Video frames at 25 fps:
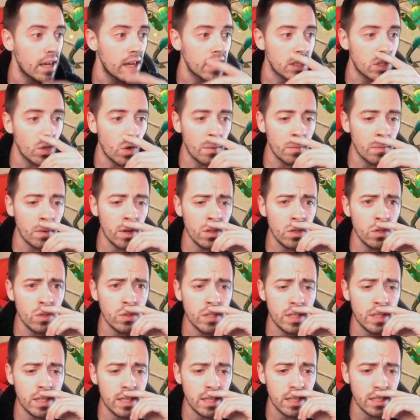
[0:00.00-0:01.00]
So I'm gonna
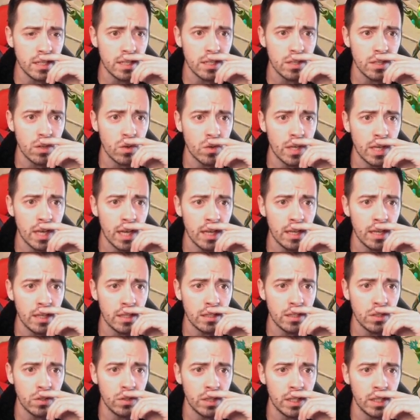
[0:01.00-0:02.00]
use this, okay?
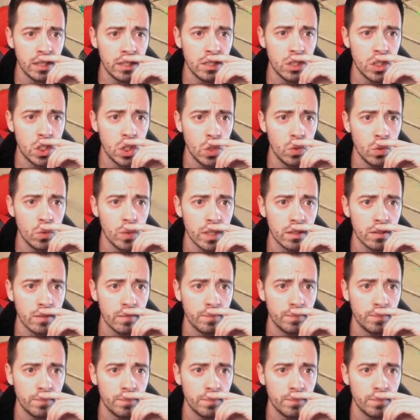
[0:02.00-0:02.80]
So let's do it.